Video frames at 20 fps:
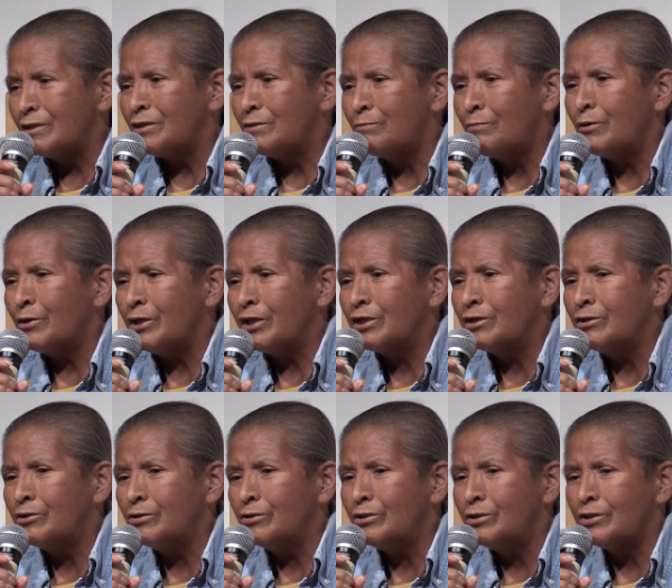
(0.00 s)
was pretty
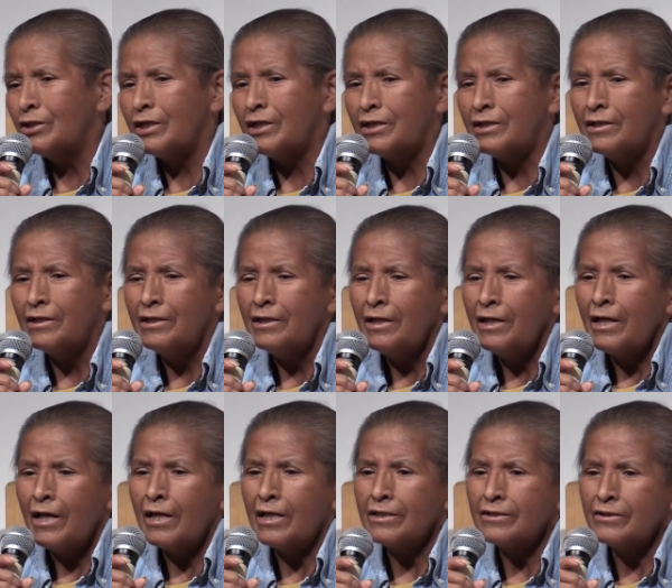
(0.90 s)
cool. And
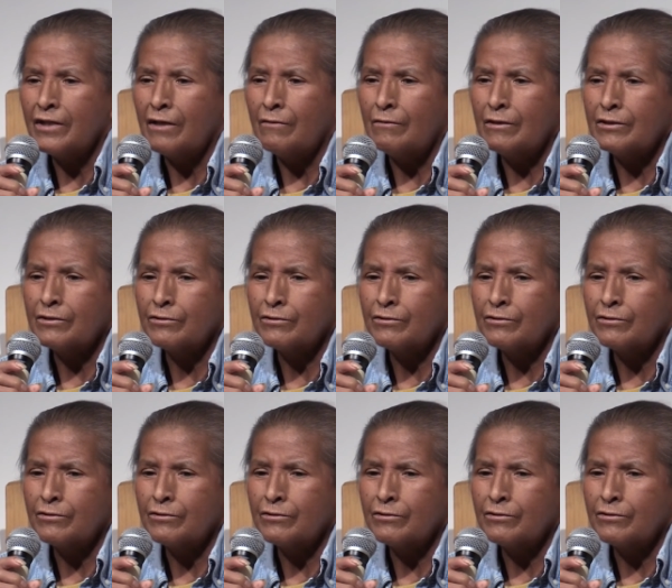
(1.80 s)
as I